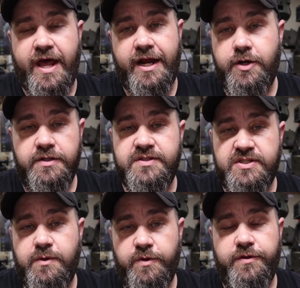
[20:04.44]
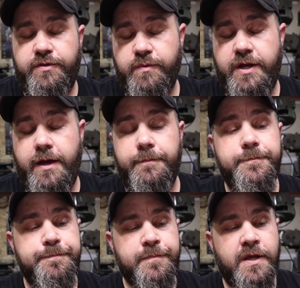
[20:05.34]
that I couldn't see with the 3M.
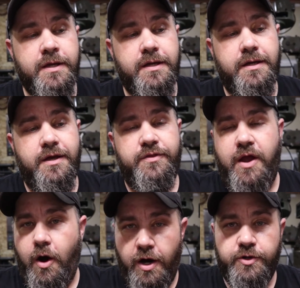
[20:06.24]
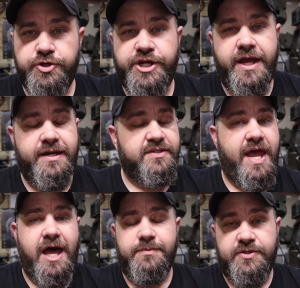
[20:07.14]
The auto shade is
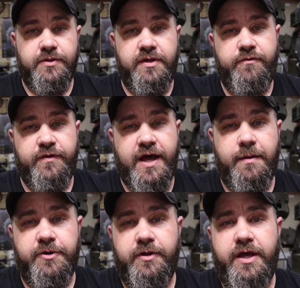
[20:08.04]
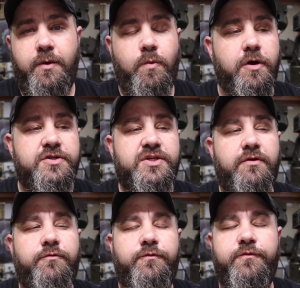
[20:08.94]
absolutely phenomenal. It works
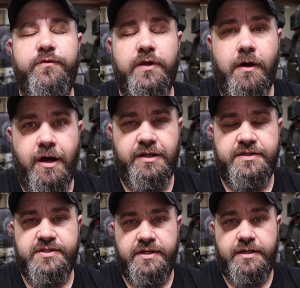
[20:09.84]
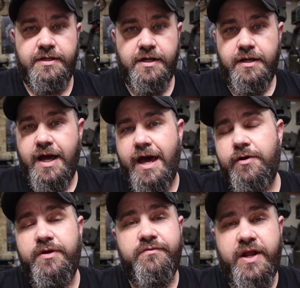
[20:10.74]
flawlessly. I
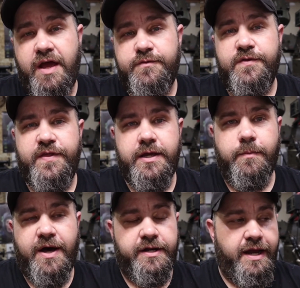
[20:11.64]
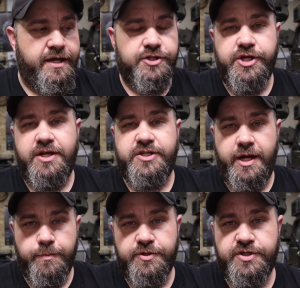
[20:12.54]
don't even have to think about it. I can change
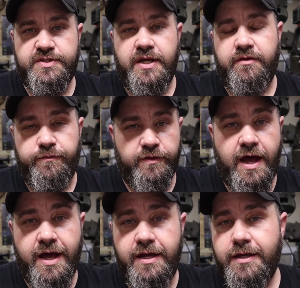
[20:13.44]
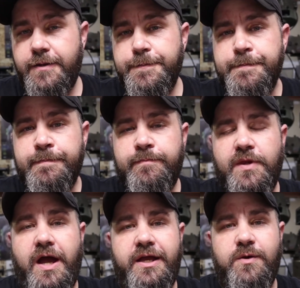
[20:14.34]
amperages on the fly.
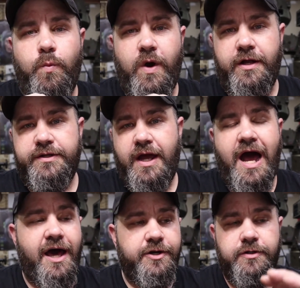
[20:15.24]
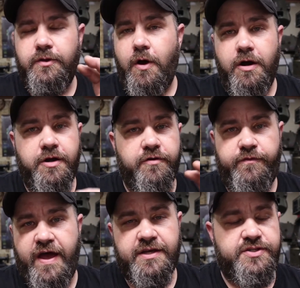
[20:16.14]
I can weld hotter, longer,
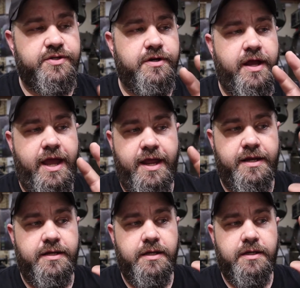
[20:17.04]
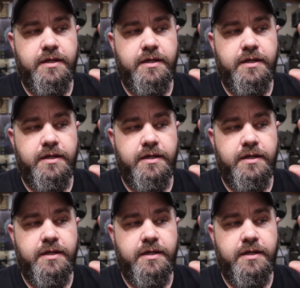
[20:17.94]
faster, and